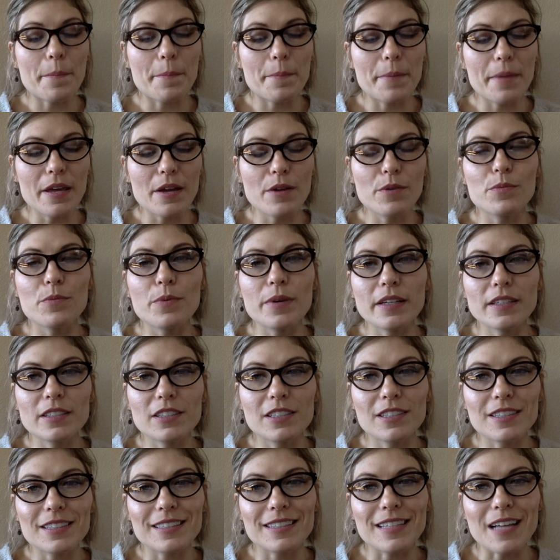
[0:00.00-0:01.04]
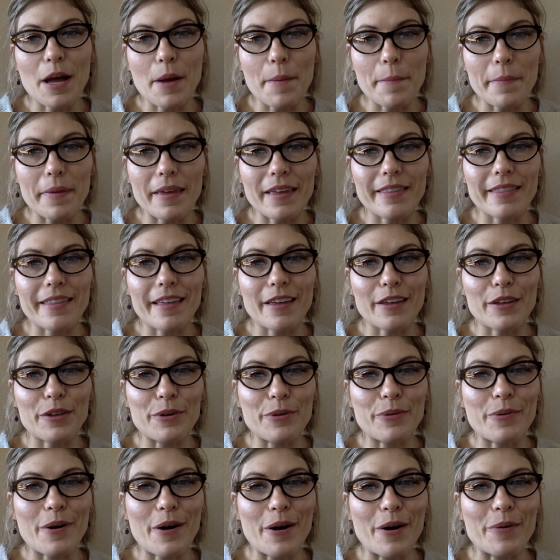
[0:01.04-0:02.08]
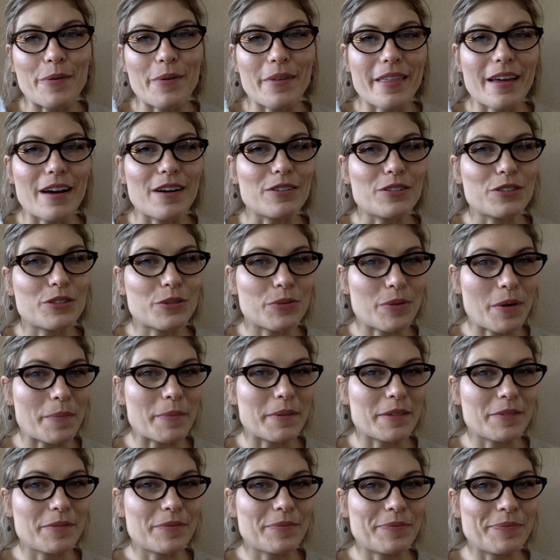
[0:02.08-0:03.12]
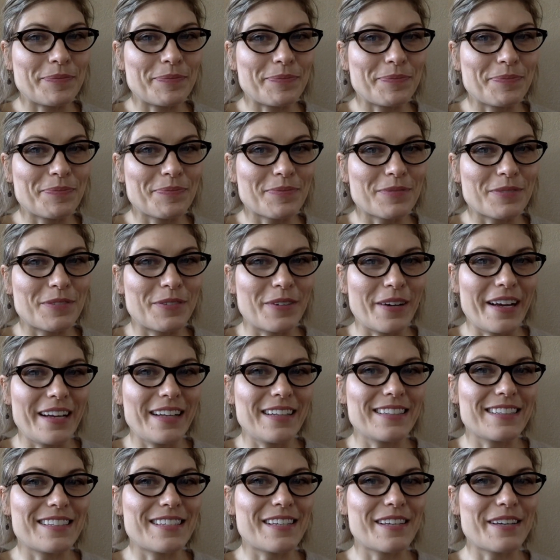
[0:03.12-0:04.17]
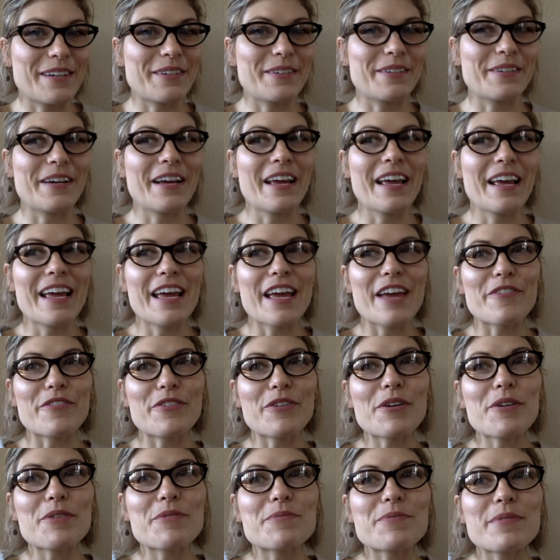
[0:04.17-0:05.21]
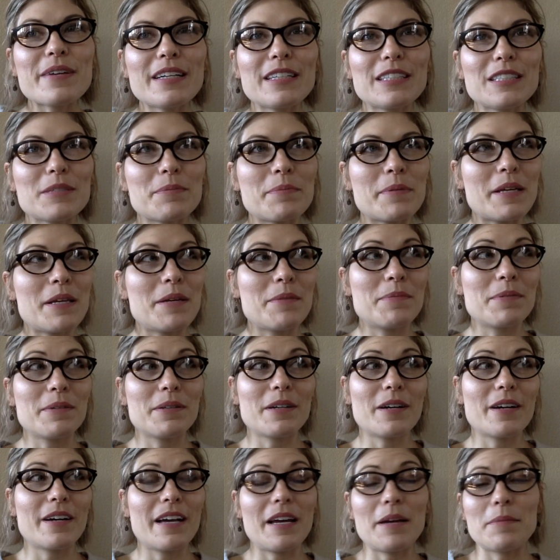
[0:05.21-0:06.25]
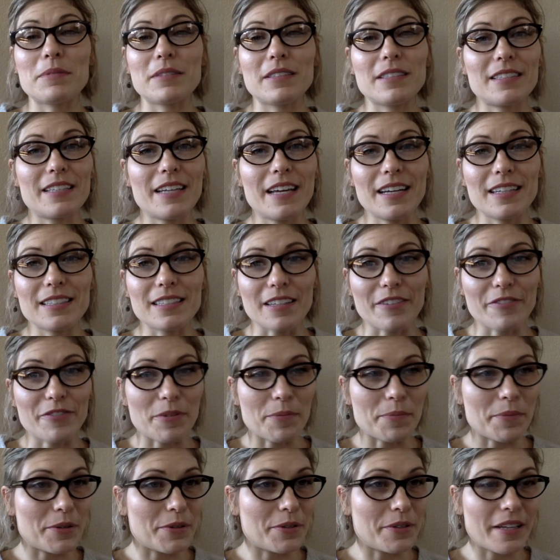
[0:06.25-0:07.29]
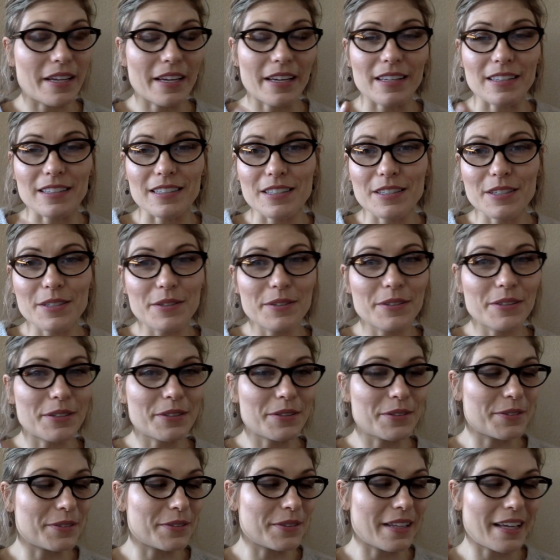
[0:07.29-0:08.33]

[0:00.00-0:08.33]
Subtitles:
Being rich does not mean that you are without trouble. Right? So if you're rich, people are able to take stuff from you. They can sue you.